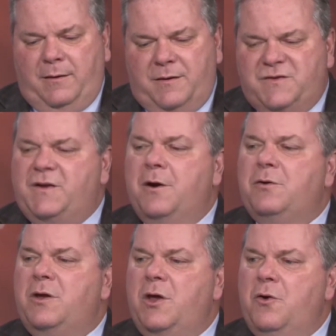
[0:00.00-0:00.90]

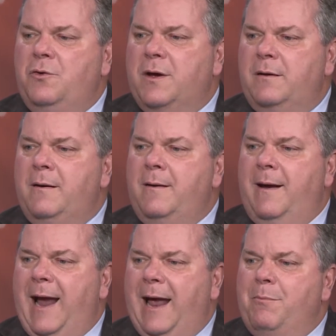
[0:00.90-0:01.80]
steer the union
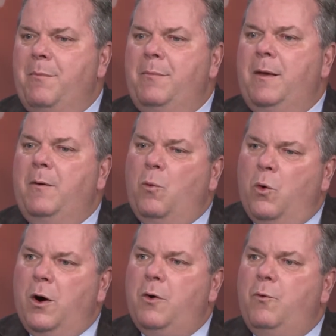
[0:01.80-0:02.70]
and
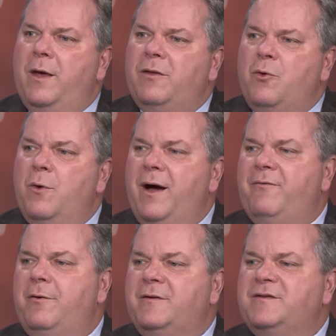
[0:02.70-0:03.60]
work with
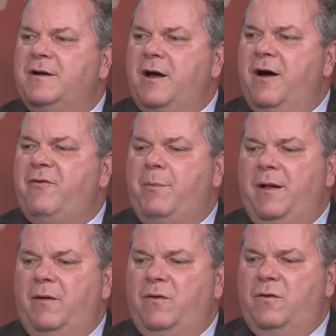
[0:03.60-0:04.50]
whoever is in
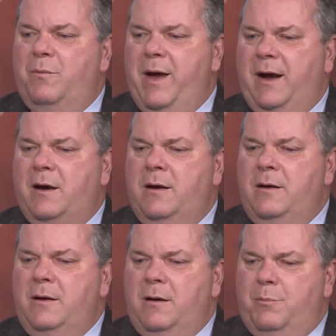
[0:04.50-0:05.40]
government to make
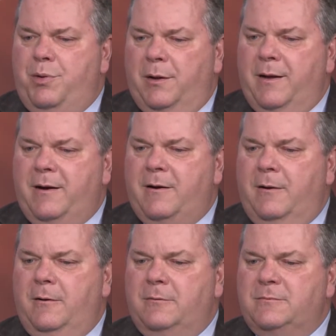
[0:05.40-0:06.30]

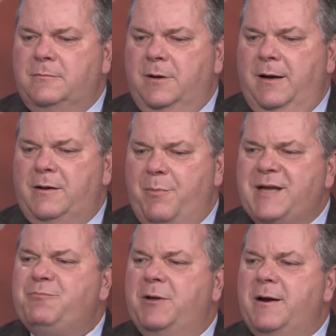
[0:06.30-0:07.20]
political the
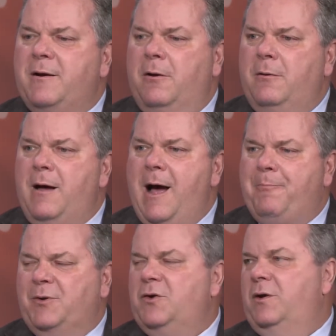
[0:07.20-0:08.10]
best political
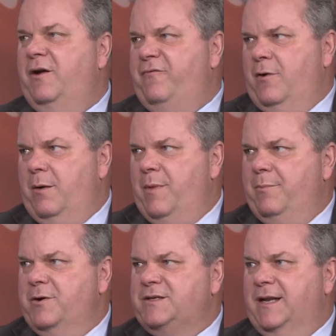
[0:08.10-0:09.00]
opportunity for our
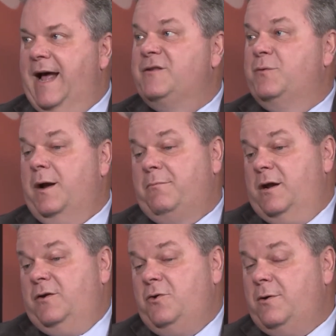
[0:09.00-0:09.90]
members. And that's what I'm
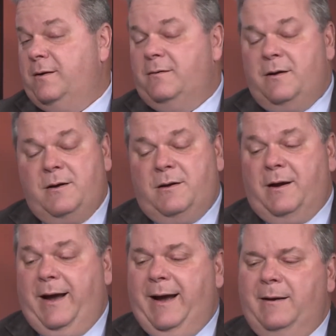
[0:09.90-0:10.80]
going to
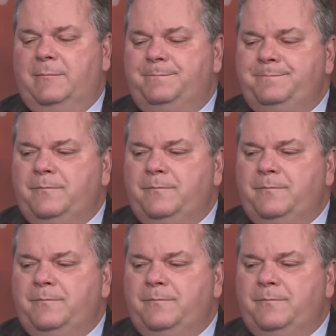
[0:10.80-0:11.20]
do.